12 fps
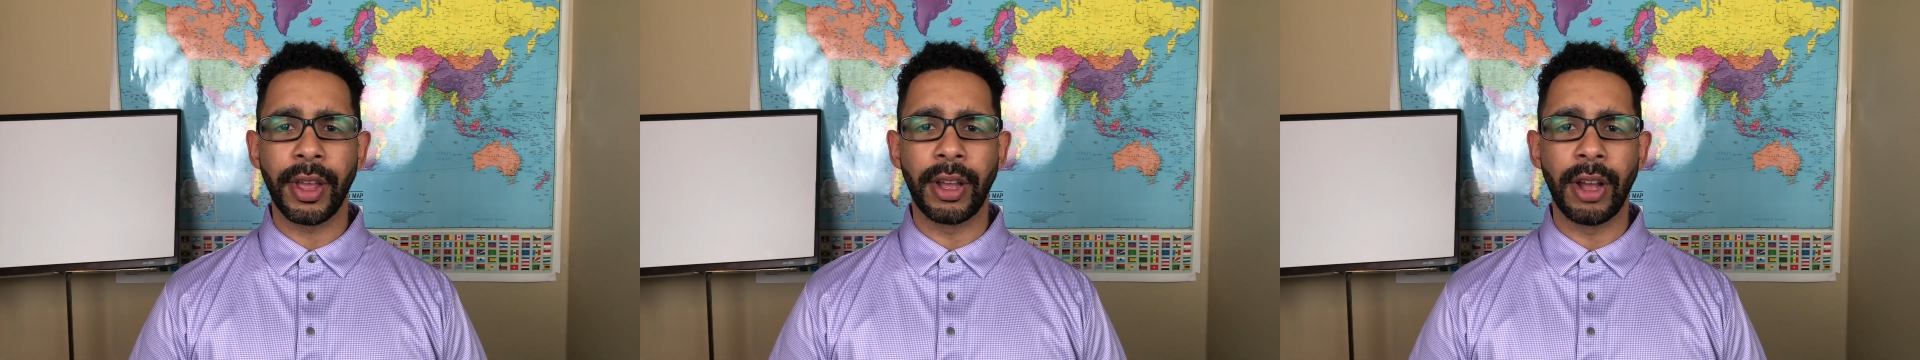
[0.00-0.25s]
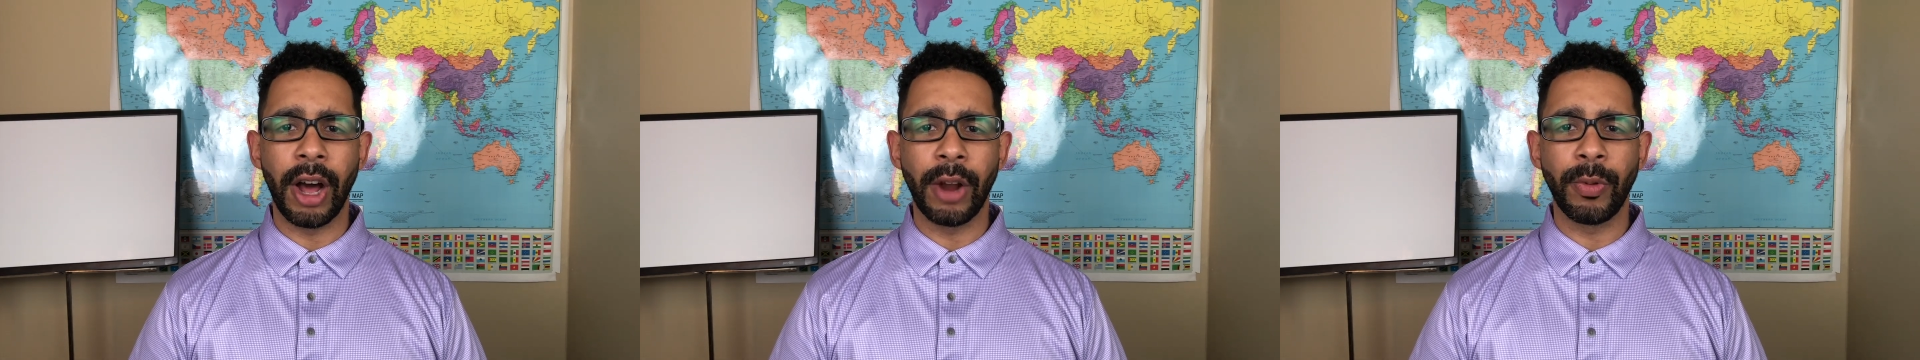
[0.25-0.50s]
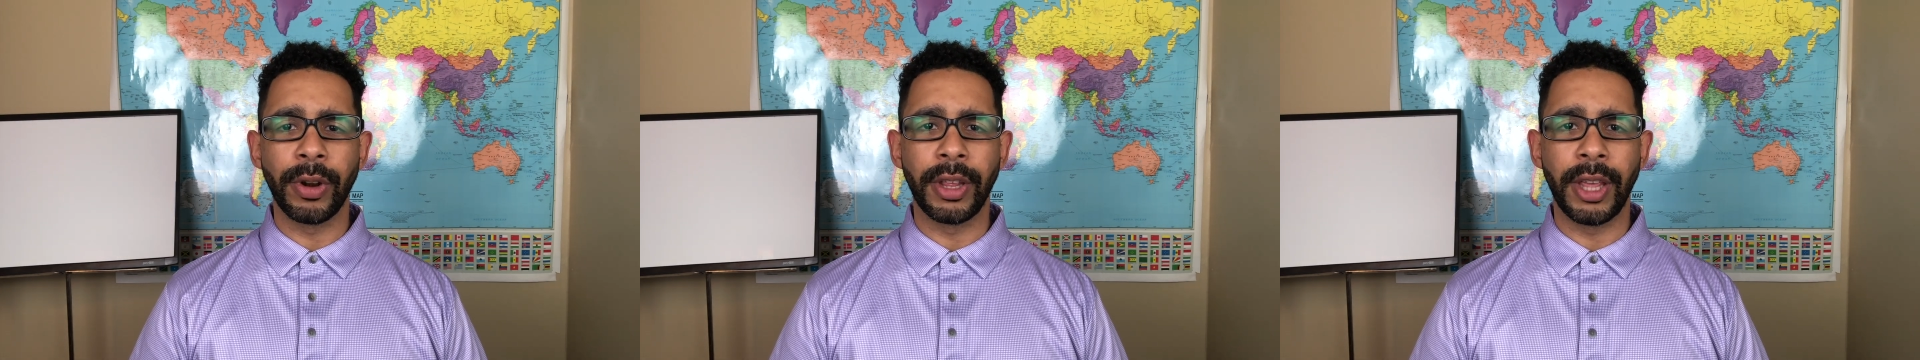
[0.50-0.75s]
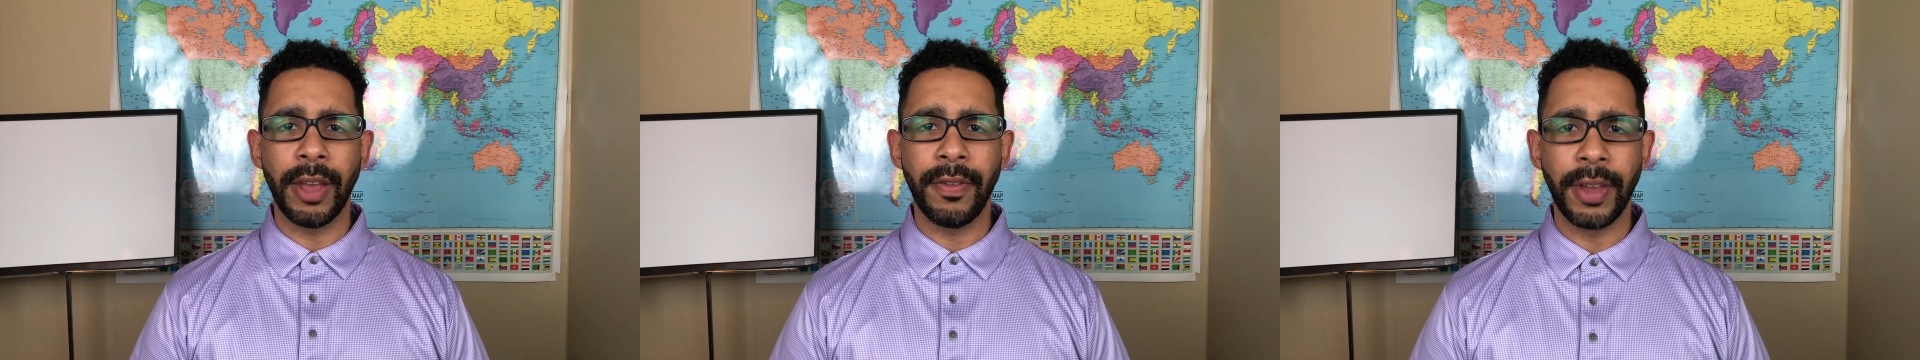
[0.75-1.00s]
that God
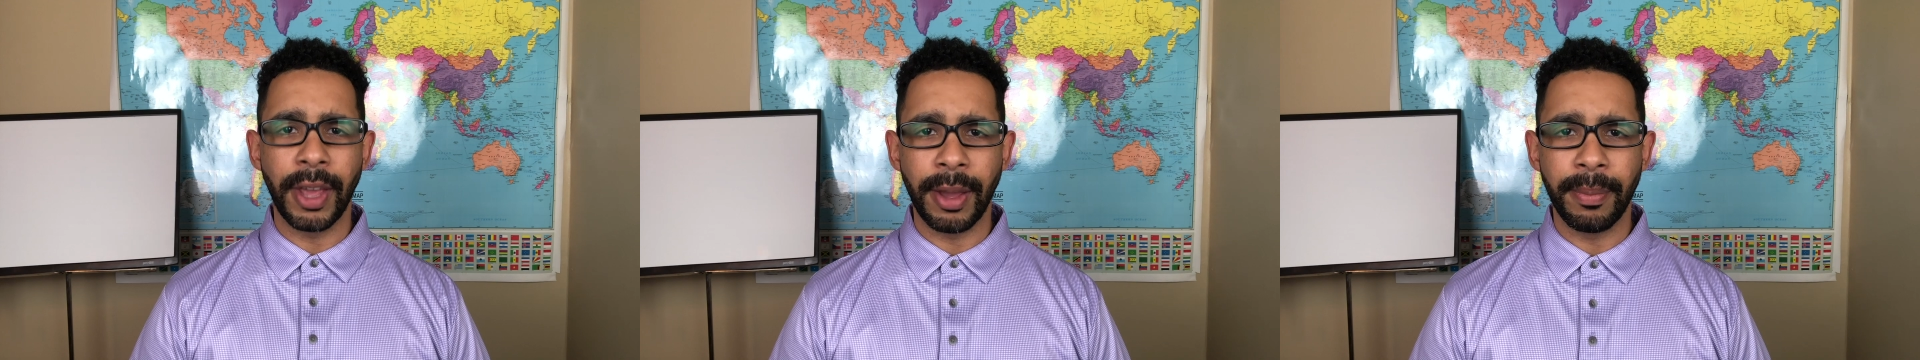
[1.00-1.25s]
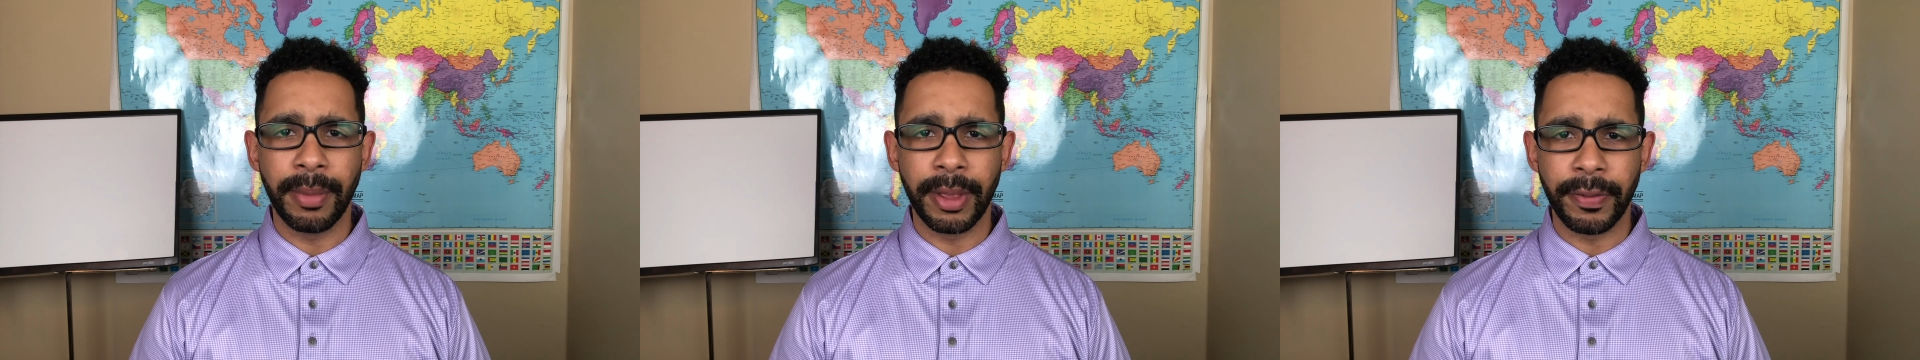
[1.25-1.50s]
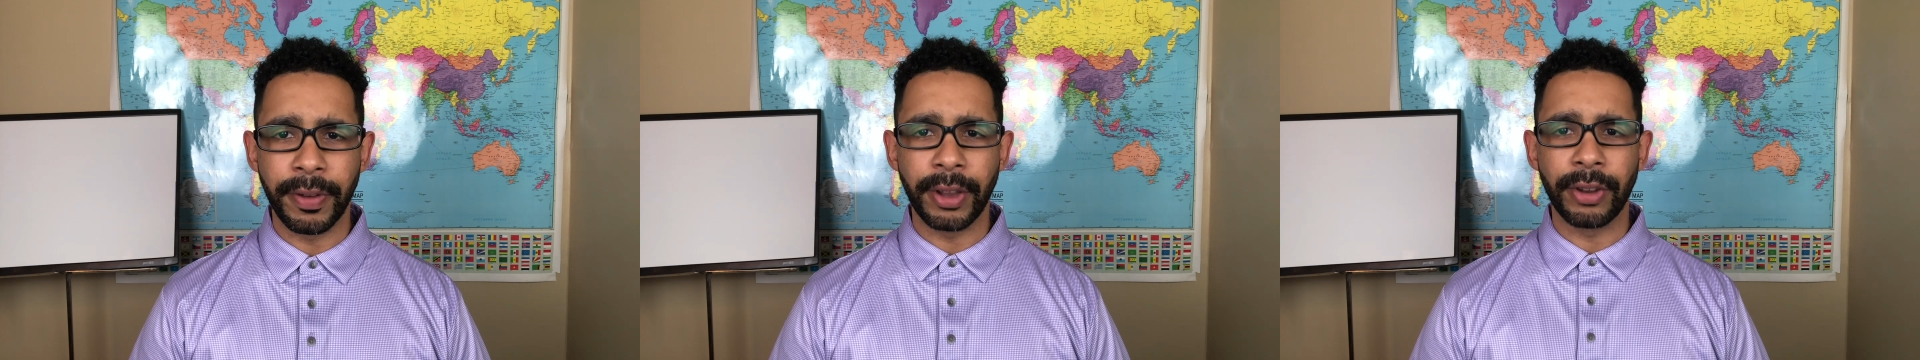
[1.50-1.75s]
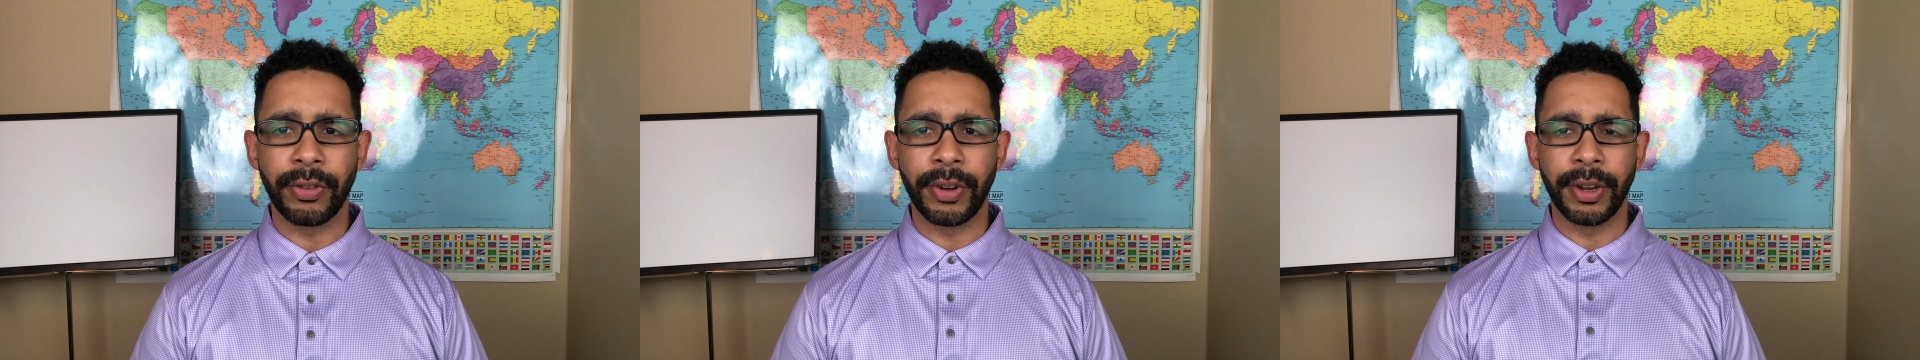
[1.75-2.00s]
would give him the
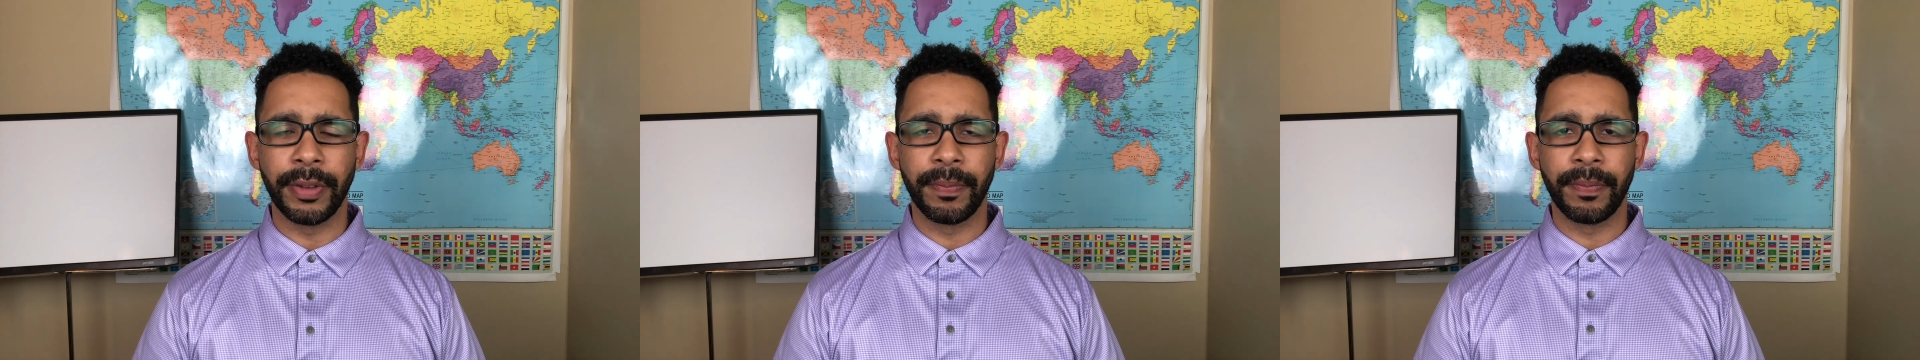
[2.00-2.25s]
victory.